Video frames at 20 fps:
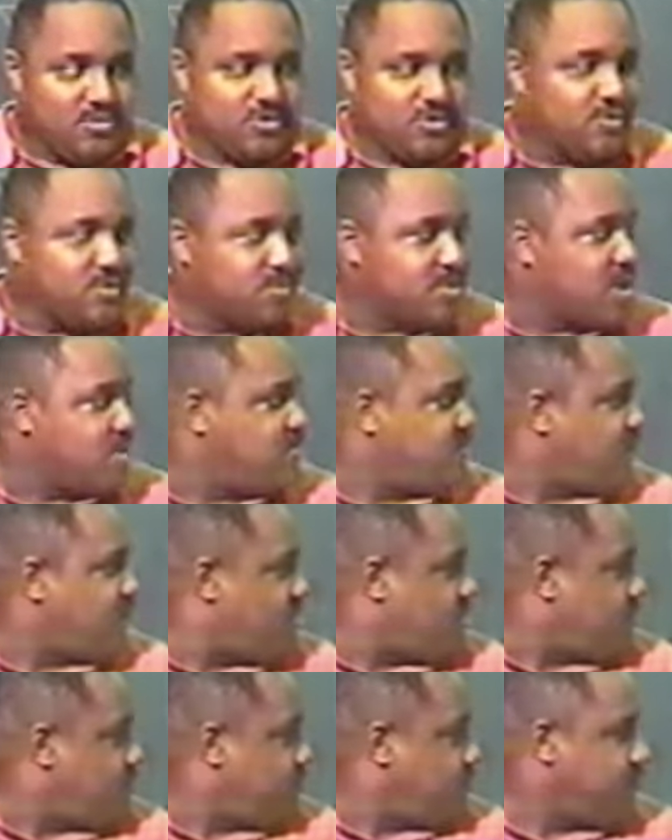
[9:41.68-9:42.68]
You see where I'm coming
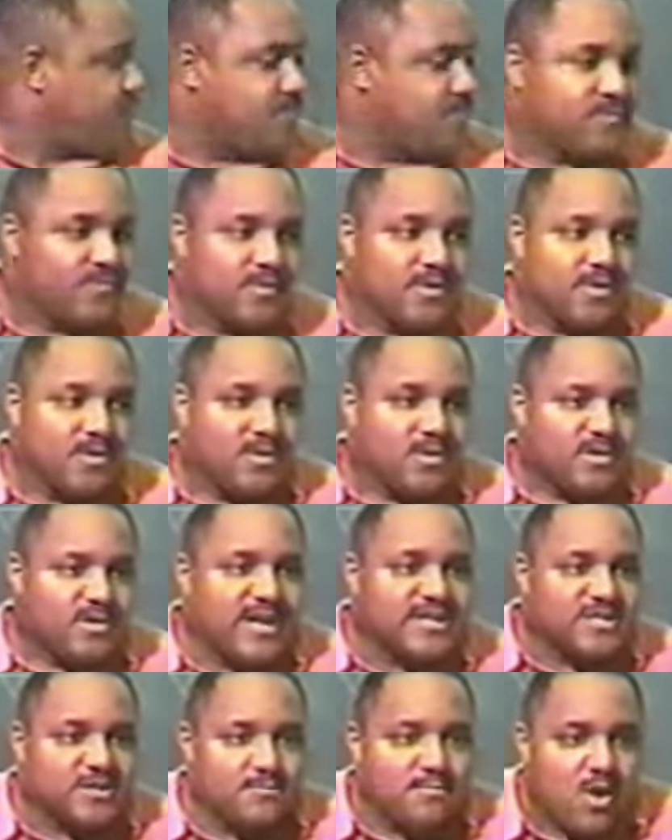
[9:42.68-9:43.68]
from?
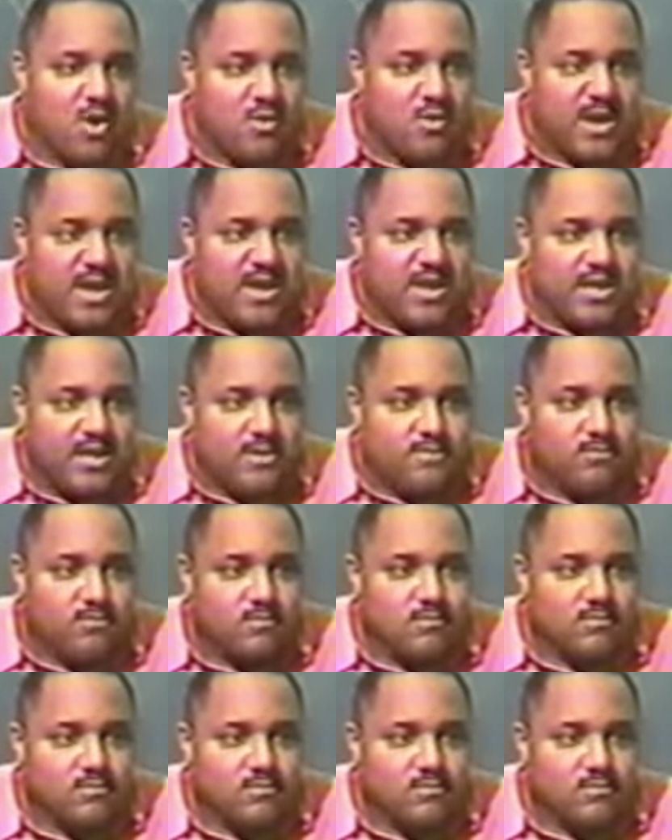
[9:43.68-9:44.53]
That's the mermaid.